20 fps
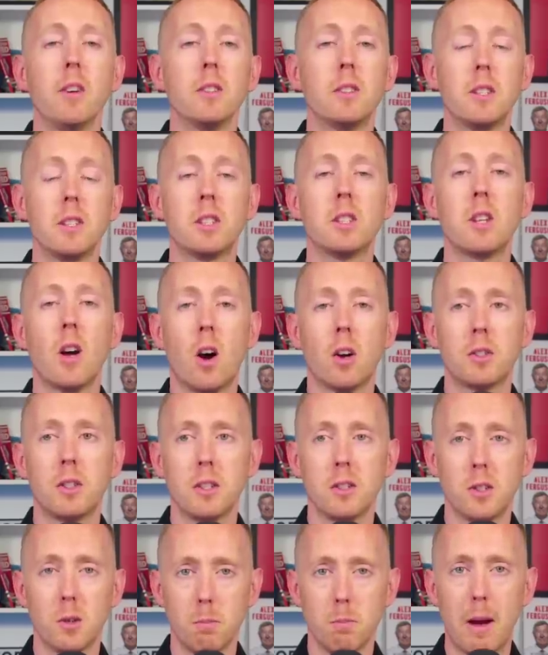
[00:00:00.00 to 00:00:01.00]
evidence is
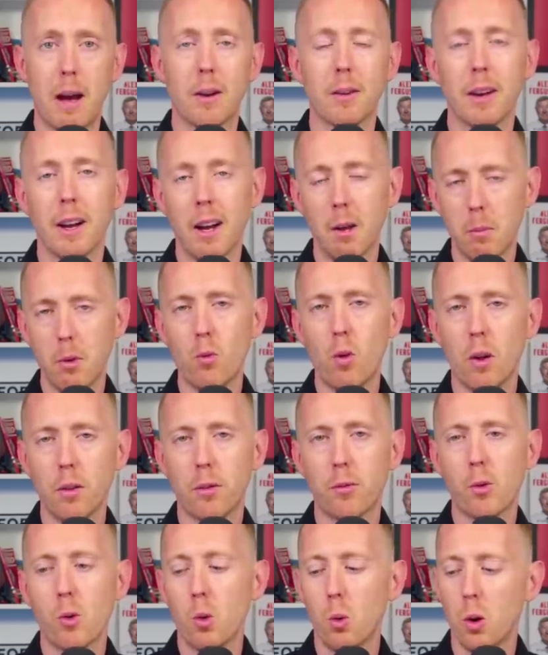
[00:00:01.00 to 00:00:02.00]
starting to mount. And let me
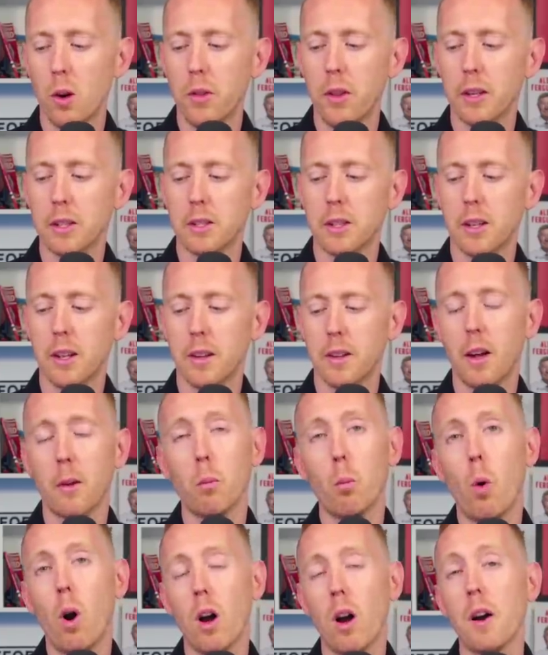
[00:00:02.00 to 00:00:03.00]
run through all of this and
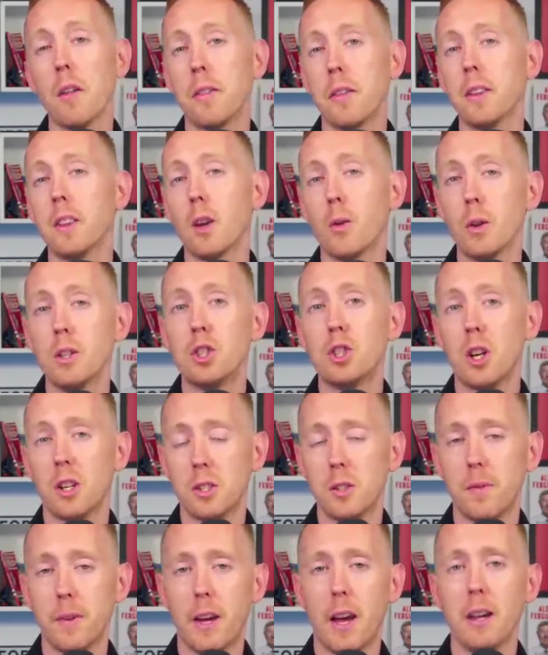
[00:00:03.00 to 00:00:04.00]
why I think there is
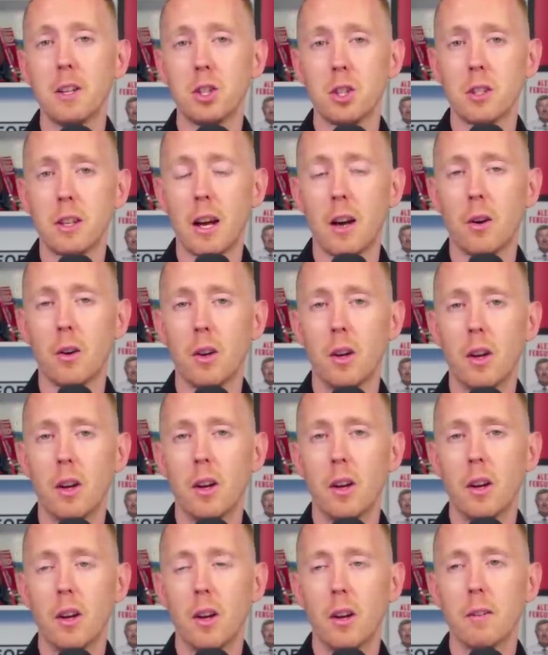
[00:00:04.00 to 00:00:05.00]
justification now
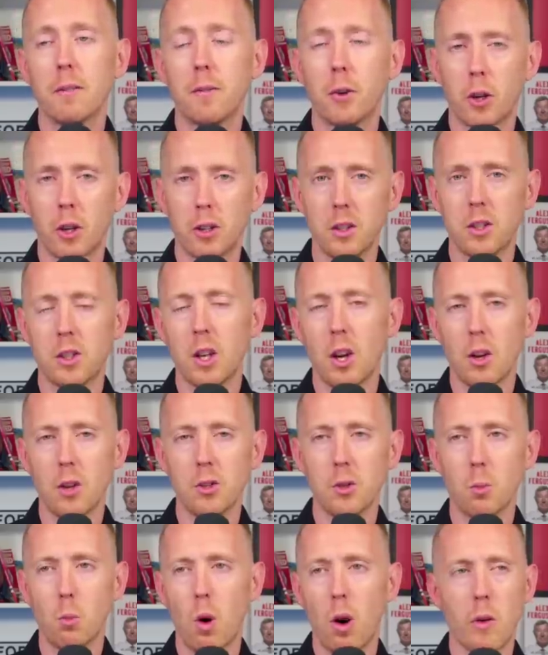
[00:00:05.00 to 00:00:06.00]
for
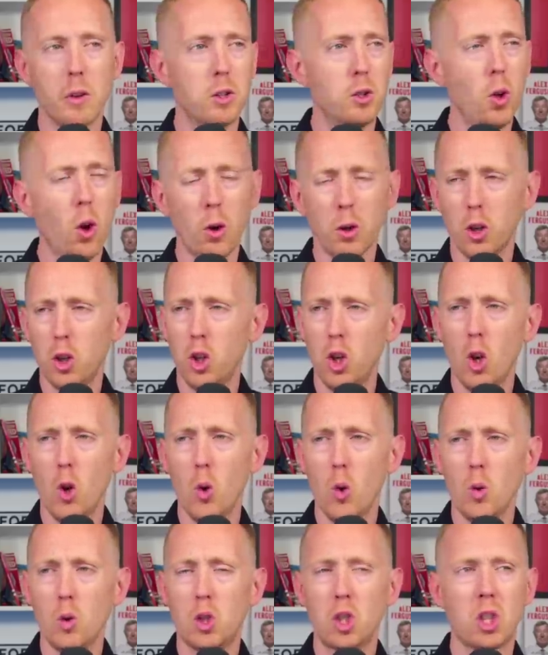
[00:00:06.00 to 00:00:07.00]
concerns and worries. Not
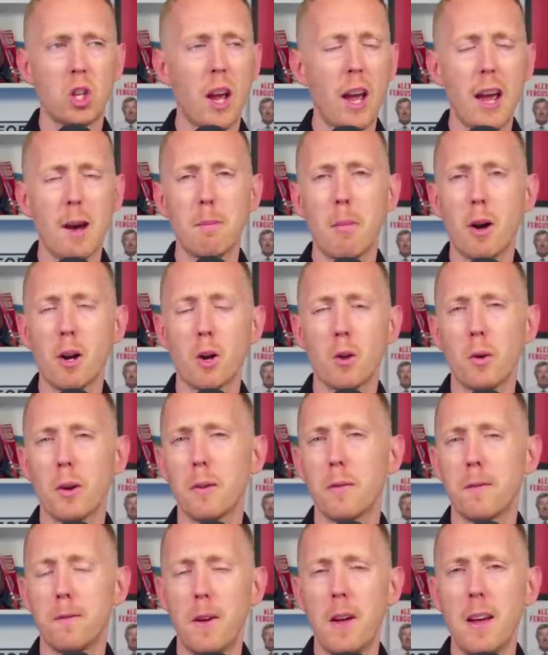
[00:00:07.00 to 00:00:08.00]
huge
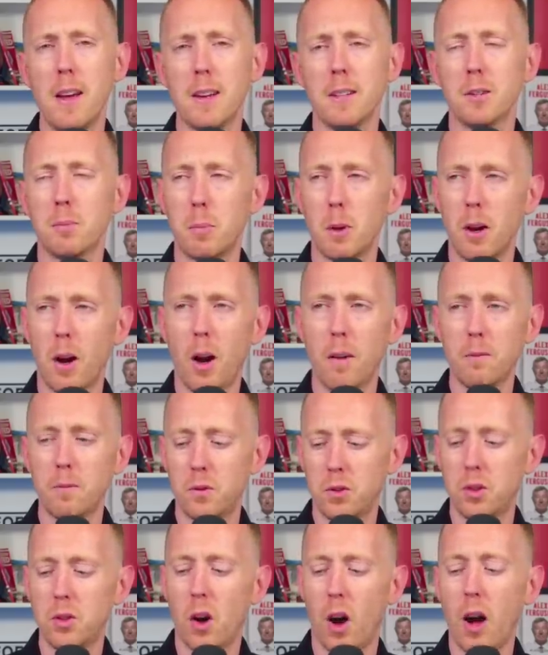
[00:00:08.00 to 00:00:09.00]
scaremongering fears, but I've
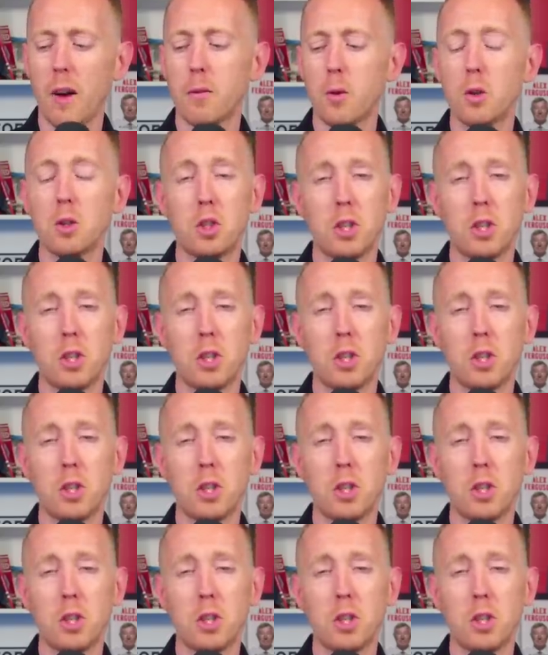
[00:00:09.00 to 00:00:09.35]
I've